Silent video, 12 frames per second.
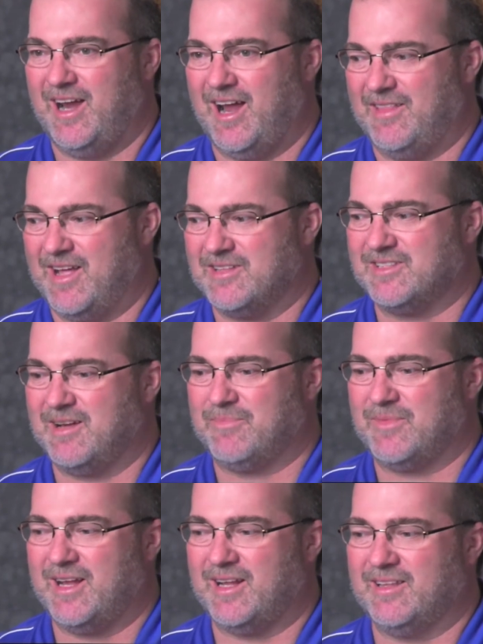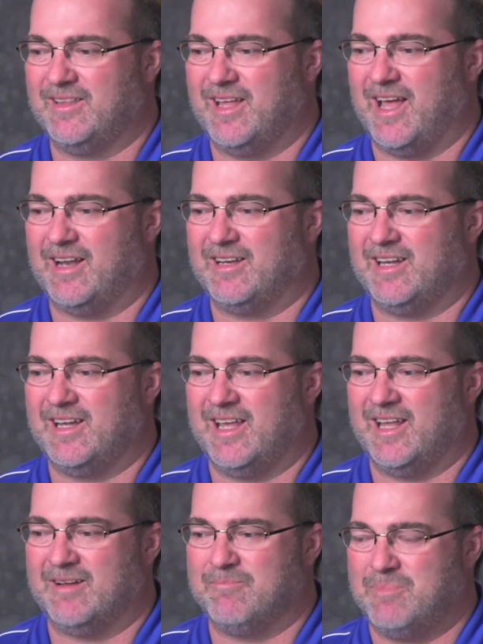And that's something that
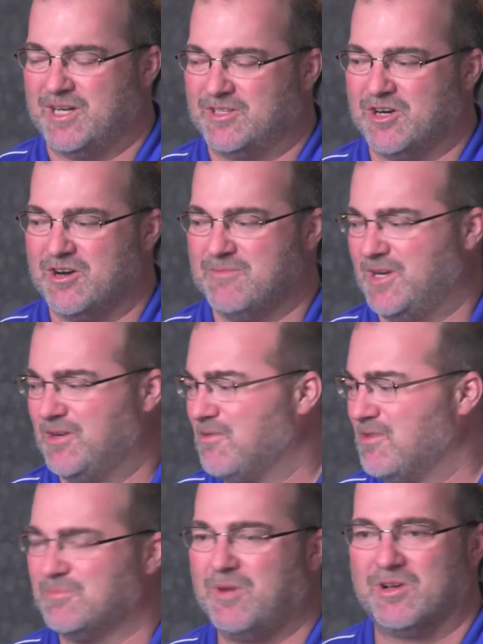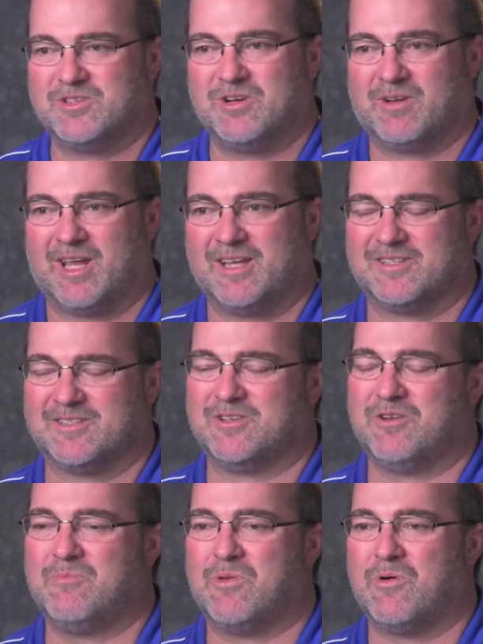in a big tournament or a small showcase is
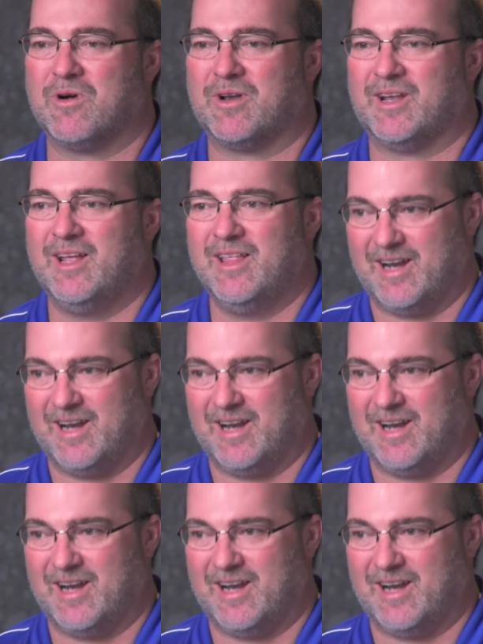so important